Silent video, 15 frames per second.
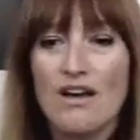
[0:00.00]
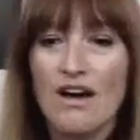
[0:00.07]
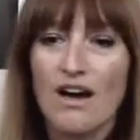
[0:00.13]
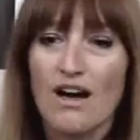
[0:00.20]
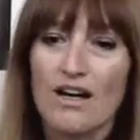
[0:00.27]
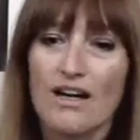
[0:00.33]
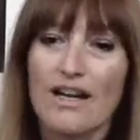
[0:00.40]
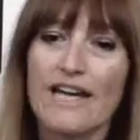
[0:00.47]

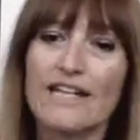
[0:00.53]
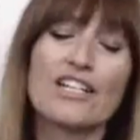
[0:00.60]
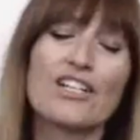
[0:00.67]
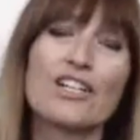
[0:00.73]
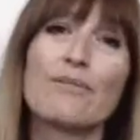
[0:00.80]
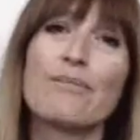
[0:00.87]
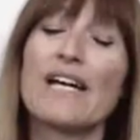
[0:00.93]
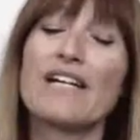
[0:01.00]
And it
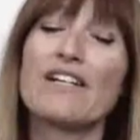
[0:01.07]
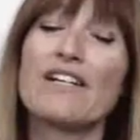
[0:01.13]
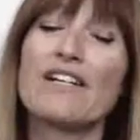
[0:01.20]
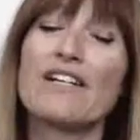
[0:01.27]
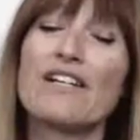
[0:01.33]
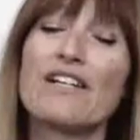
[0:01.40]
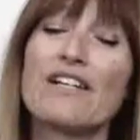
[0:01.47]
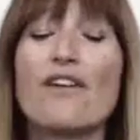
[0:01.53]
could
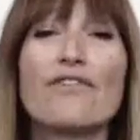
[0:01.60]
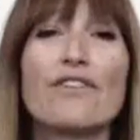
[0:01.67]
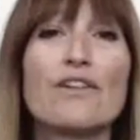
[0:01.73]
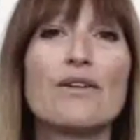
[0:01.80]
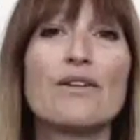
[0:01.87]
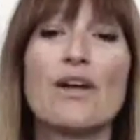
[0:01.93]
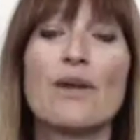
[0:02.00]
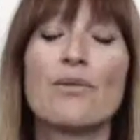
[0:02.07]
manifest itself
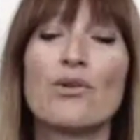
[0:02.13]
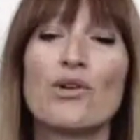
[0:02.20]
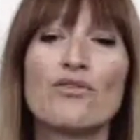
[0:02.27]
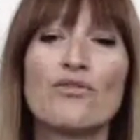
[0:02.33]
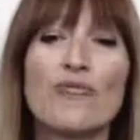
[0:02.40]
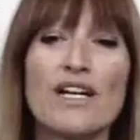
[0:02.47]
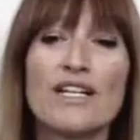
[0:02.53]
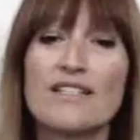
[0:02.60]
in a number
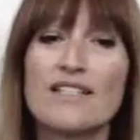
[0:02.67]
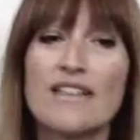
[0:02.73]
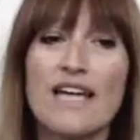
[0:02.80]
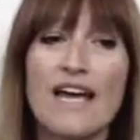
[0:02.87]
of ways.